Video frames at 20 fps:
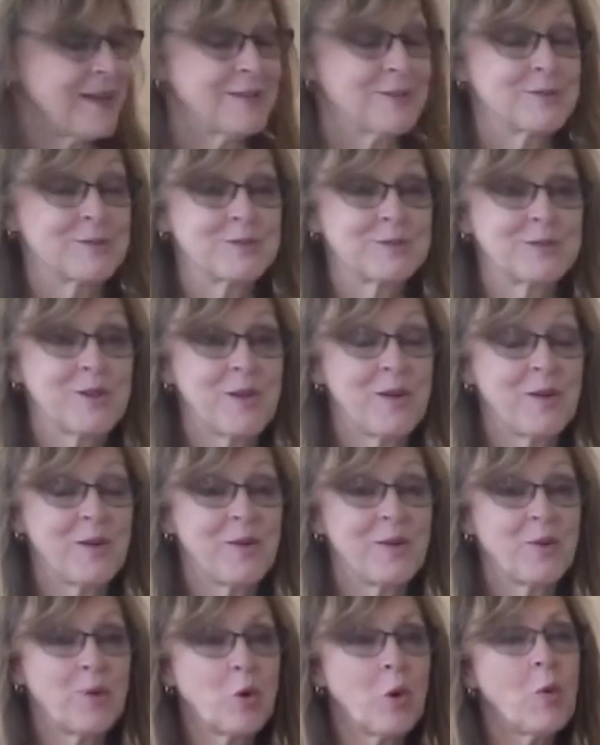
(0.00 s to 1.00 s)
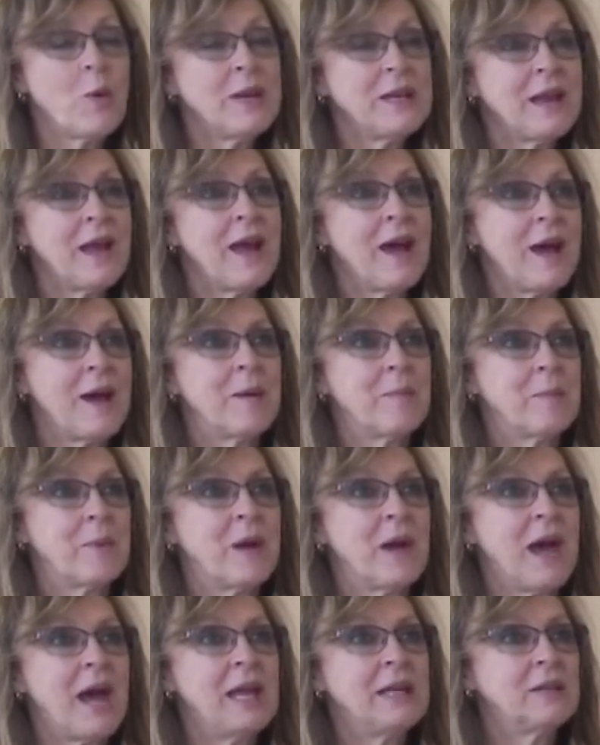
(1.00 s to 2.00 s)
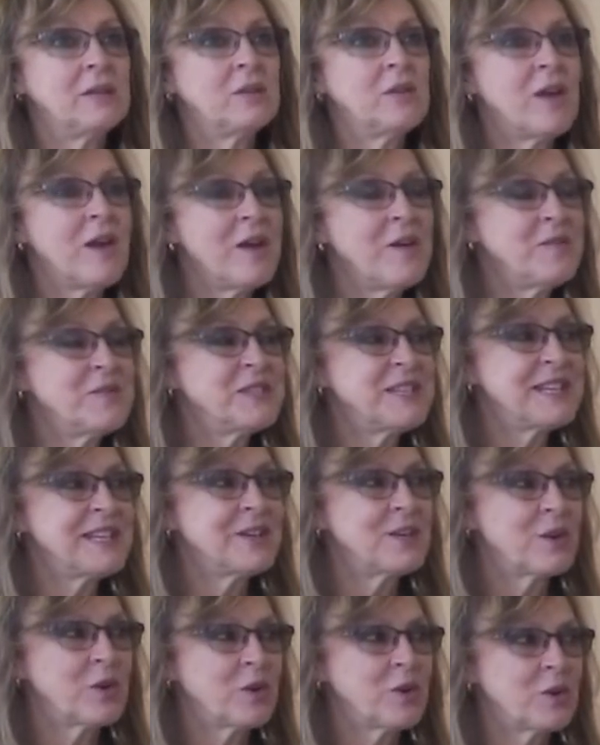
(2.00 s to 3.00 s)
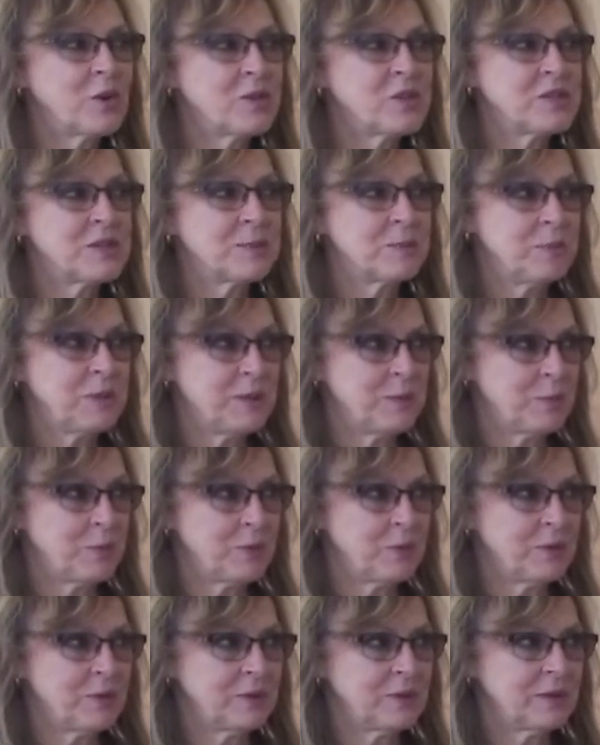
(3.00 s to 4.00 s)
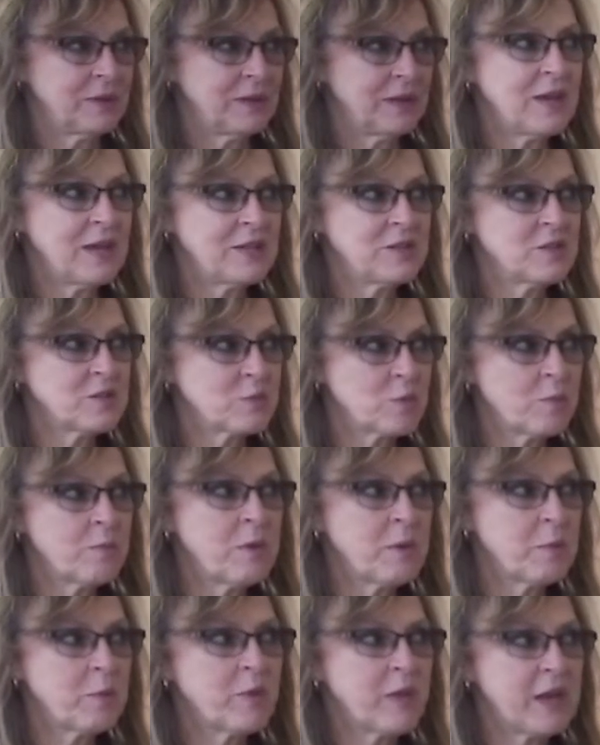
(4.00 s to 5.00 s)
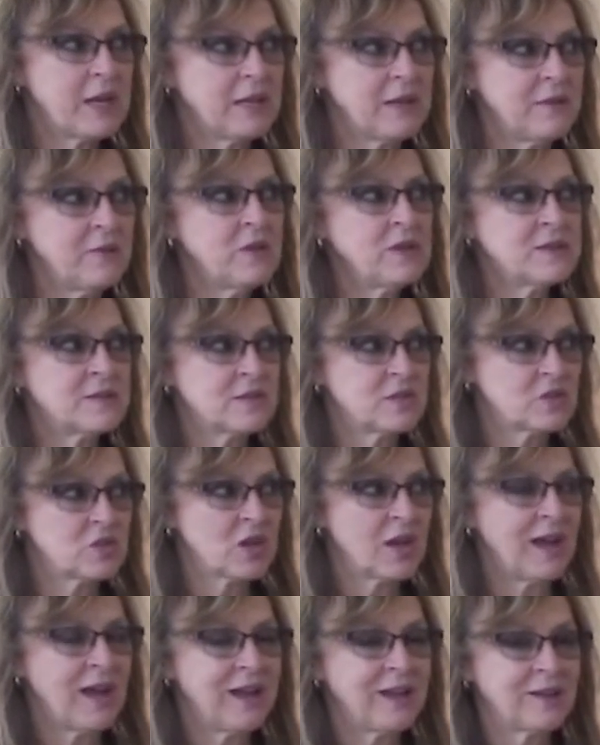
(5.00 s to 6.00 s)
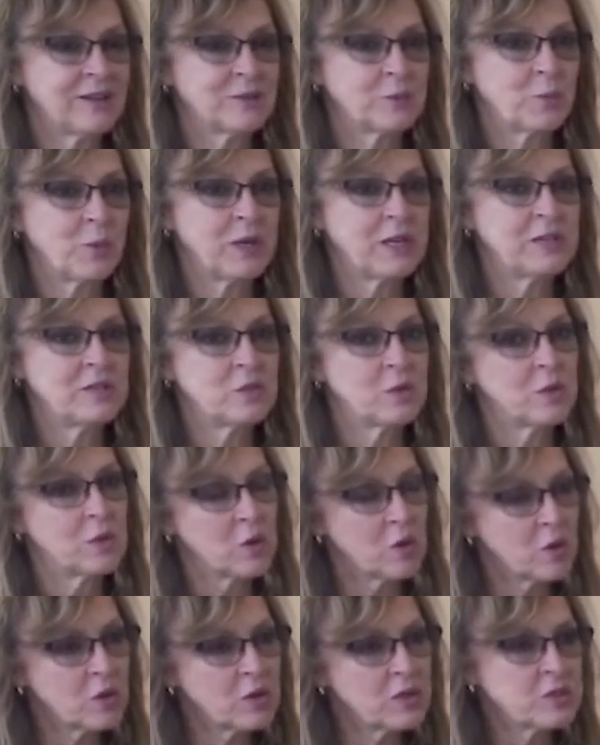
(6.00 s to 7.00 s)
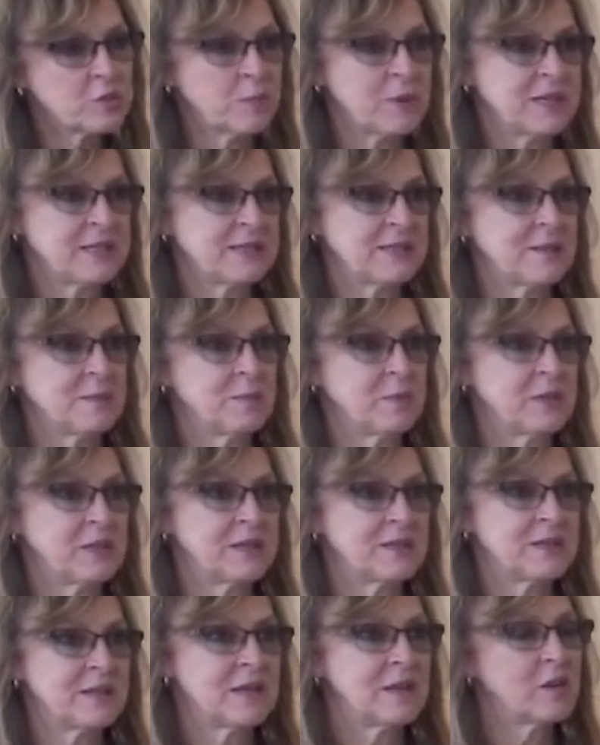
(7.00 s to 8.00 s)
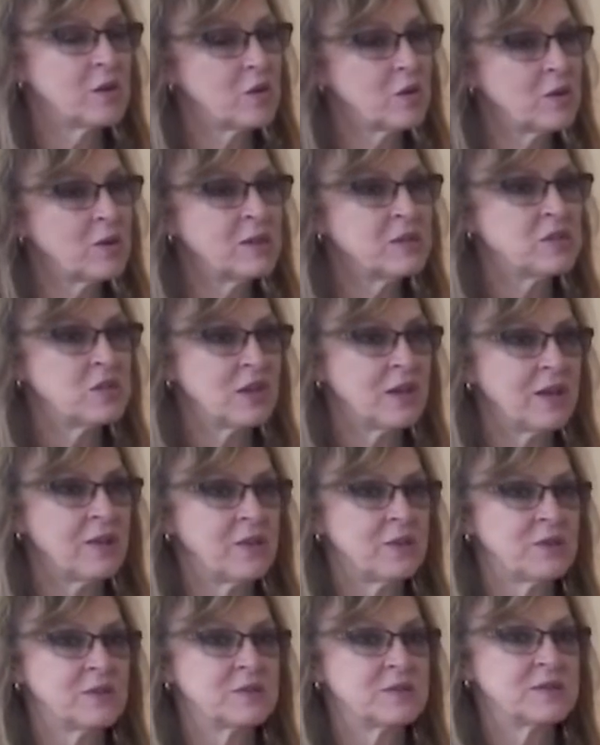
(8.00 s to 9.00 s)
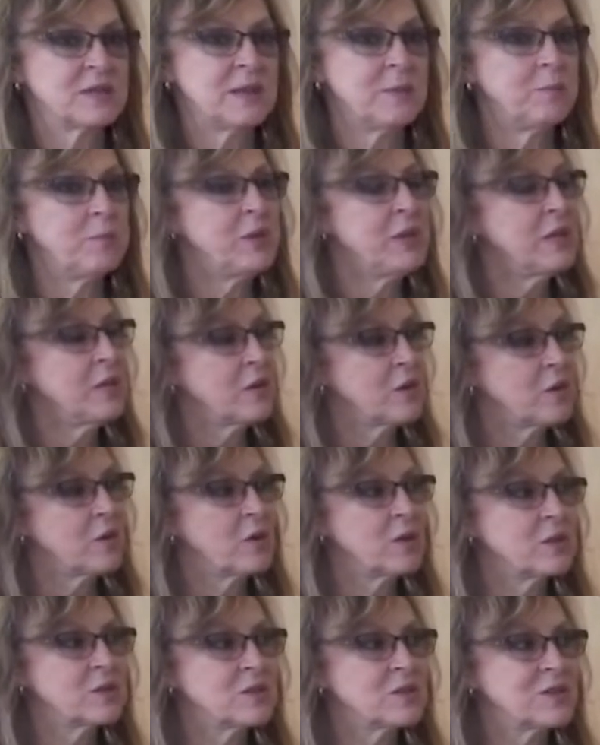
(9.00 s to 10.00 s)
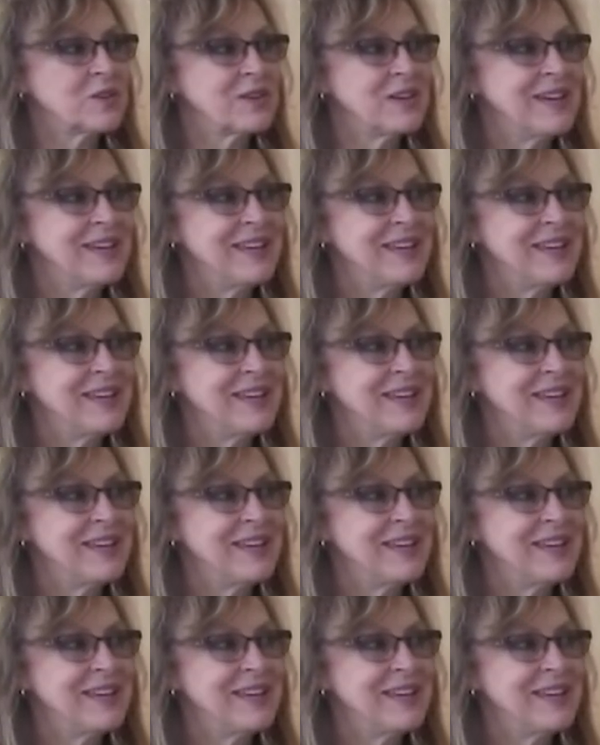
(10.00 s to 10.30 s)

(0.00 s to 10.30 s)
So growing up, I loved encouraging people. I just remember that even as a child, wanting to encourage my siblings and encourage others and be an encourager.